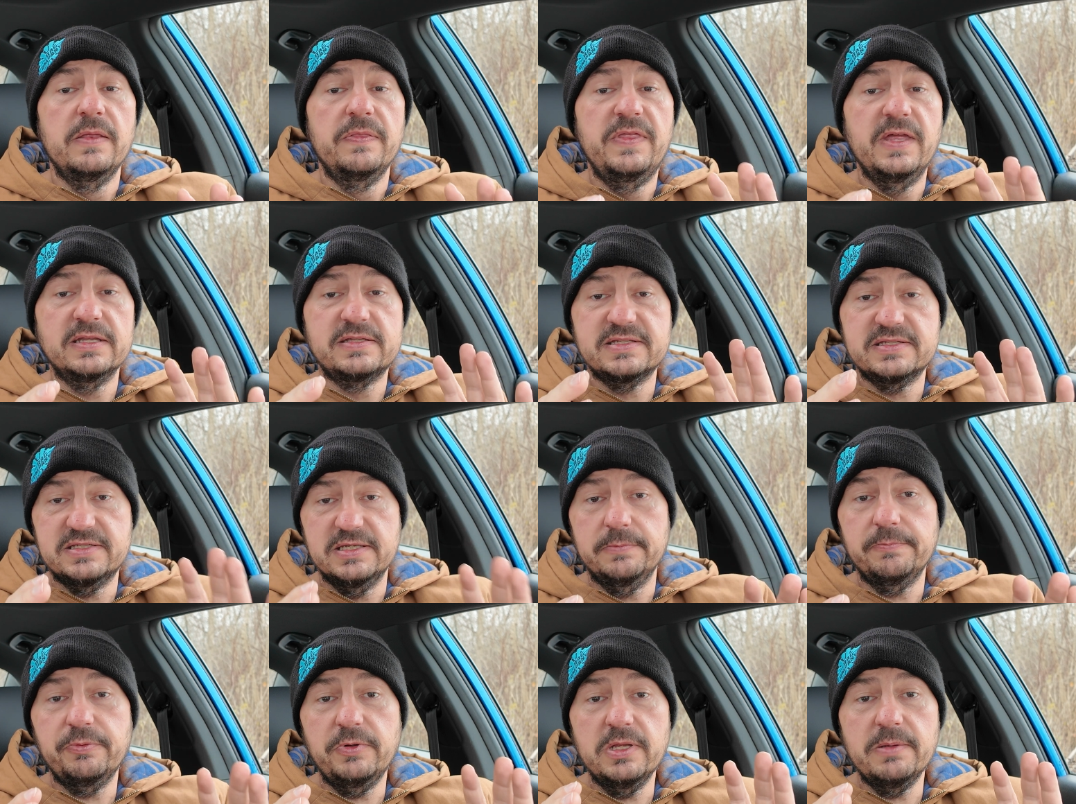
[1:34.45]
that
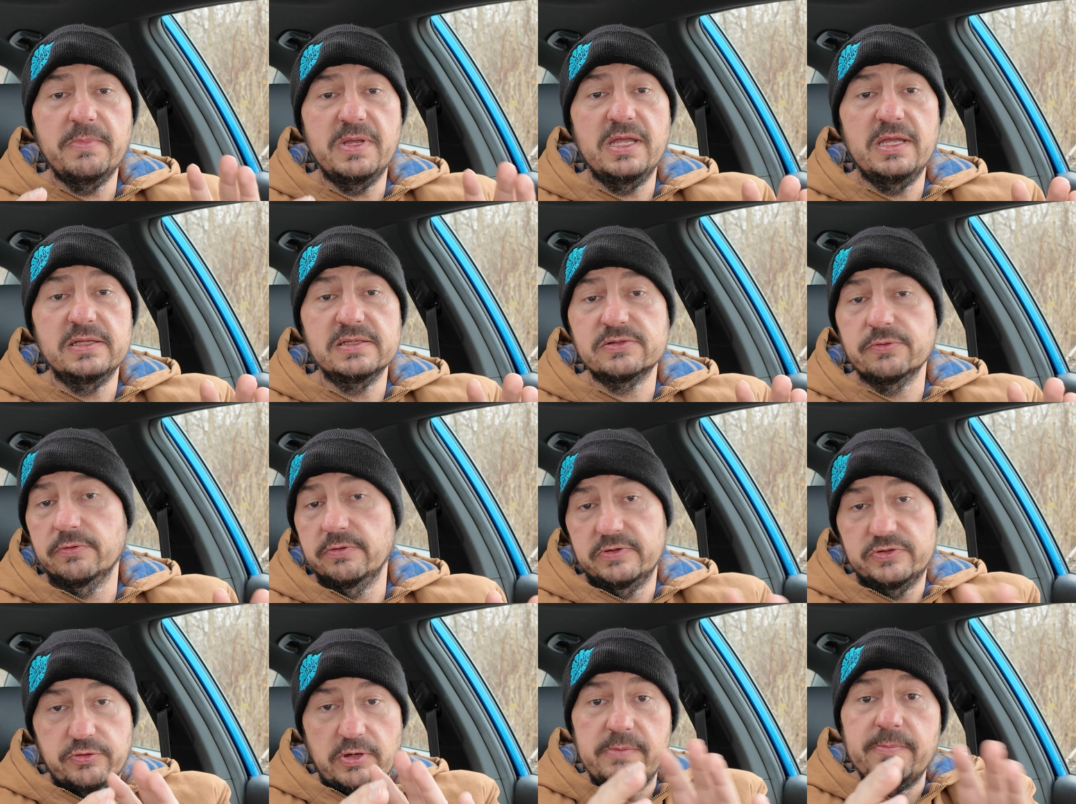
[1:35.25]
simply means,
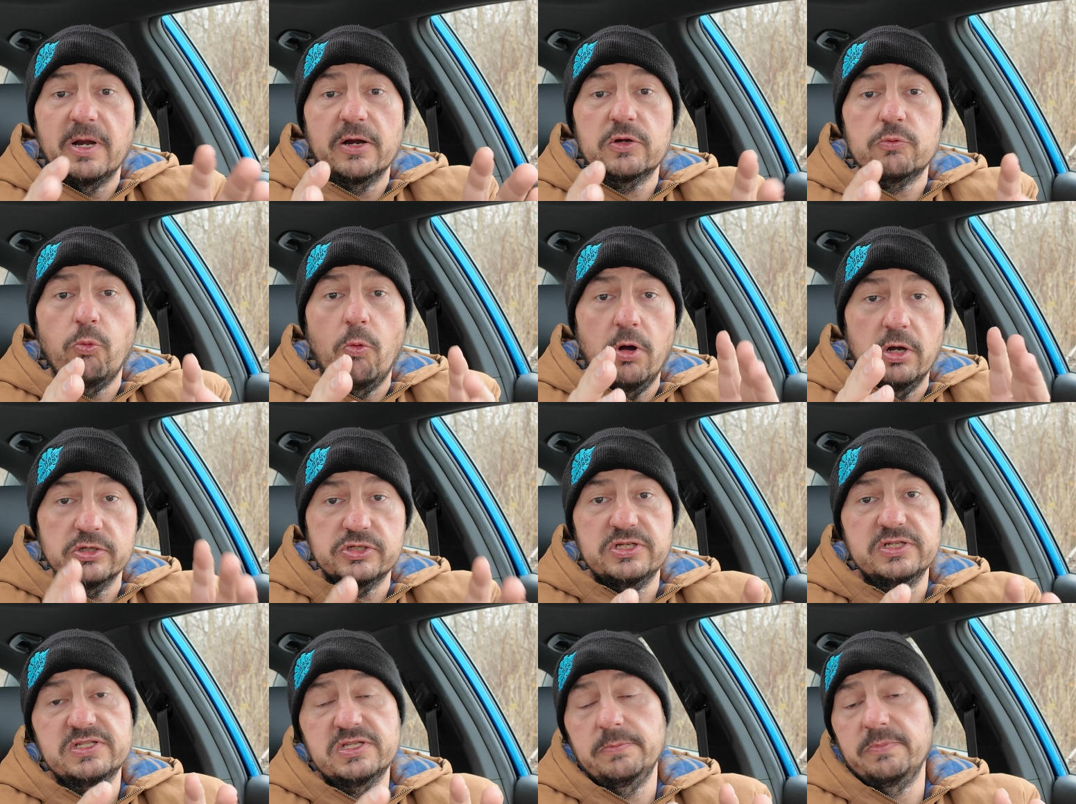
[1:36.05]
or a trademarked
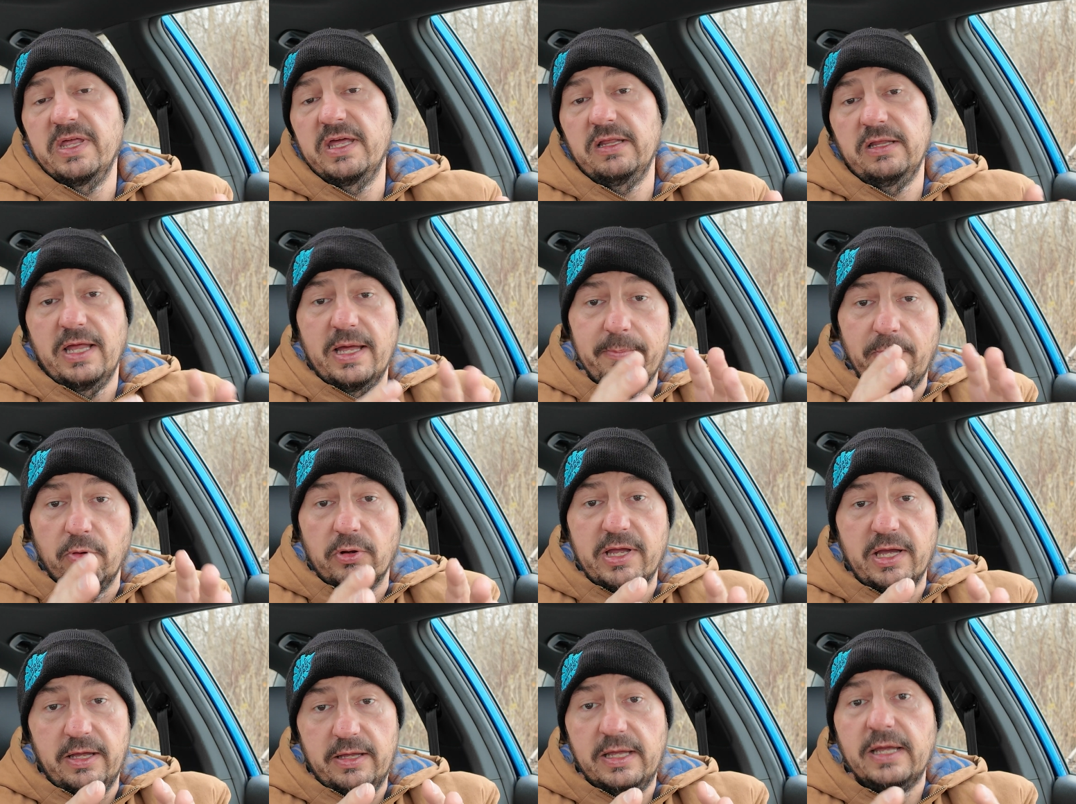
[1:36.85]
wash system that
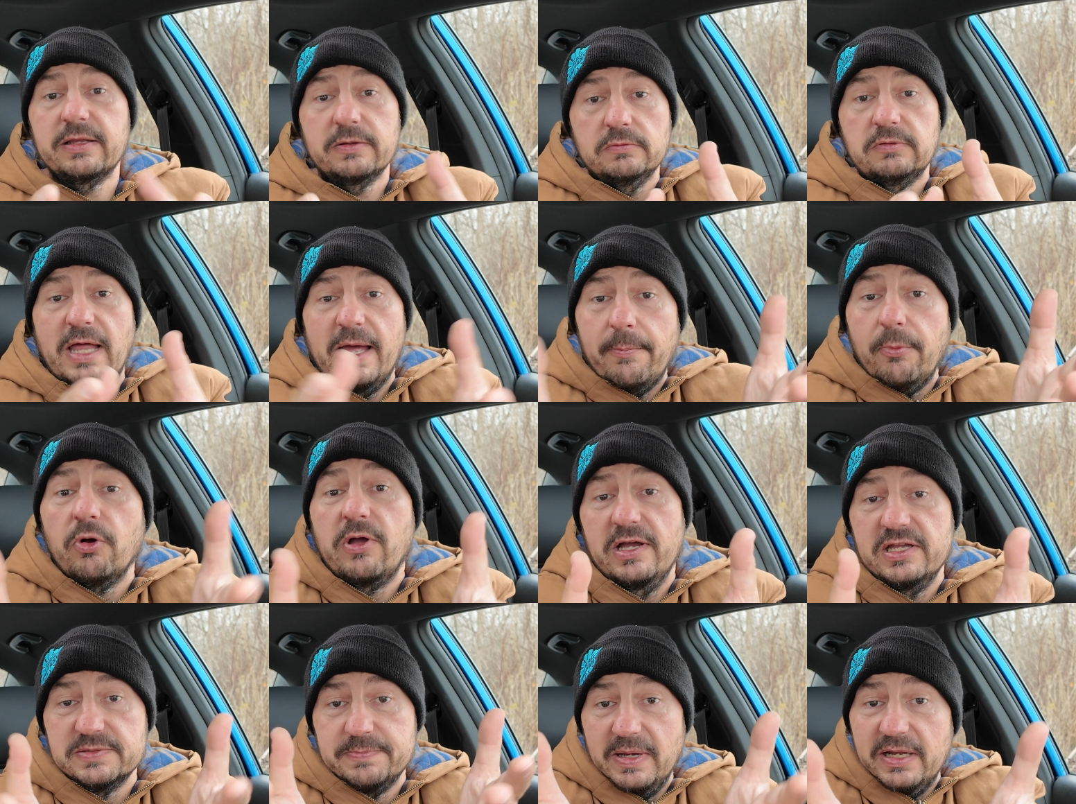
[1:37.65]

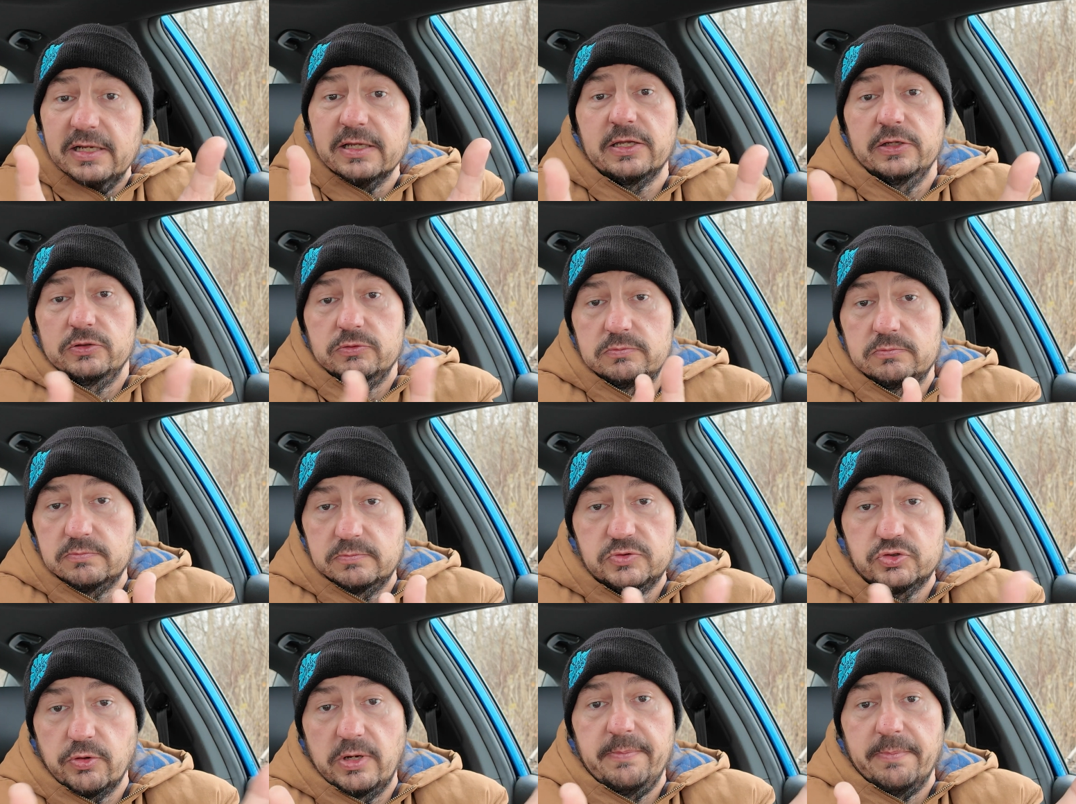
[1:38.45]
Labocosmetica
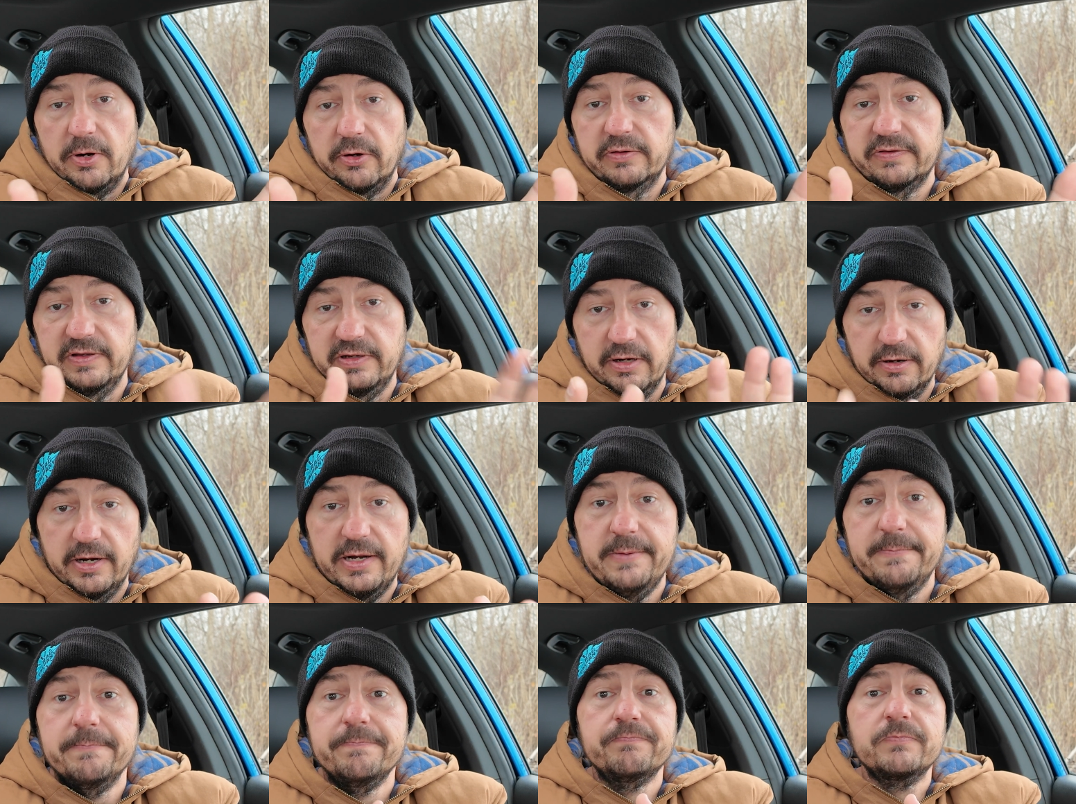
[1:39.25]
trademarked it, all
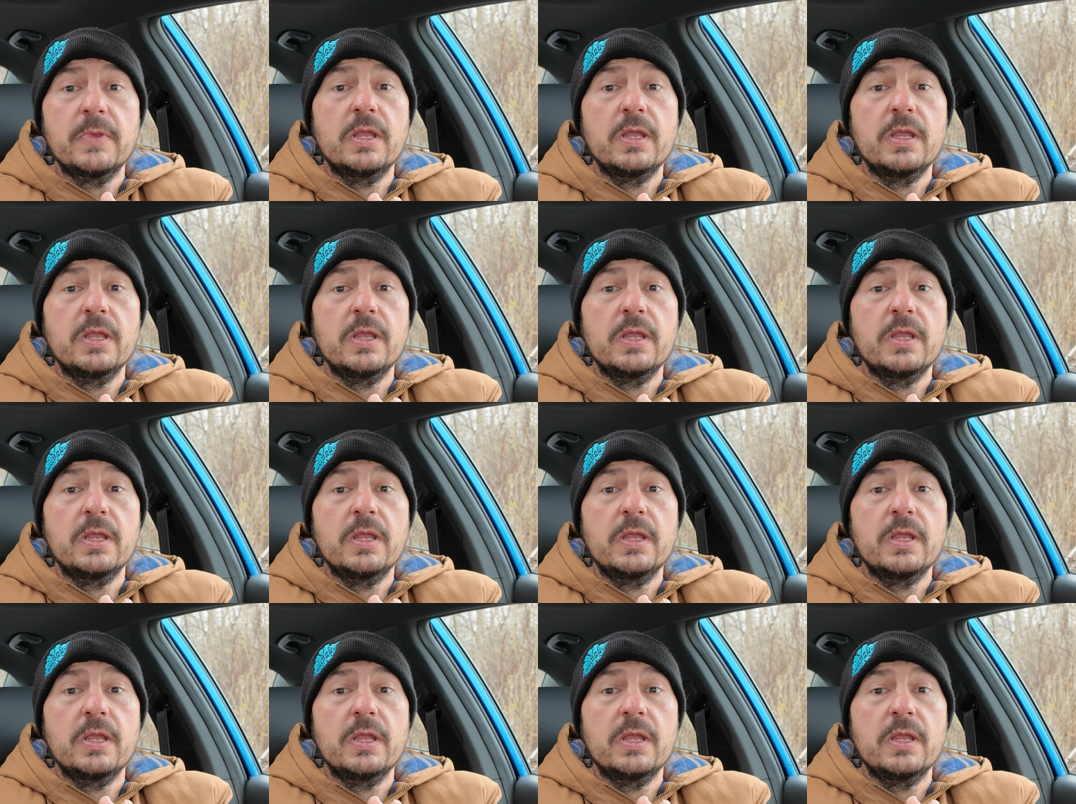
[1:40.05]
right?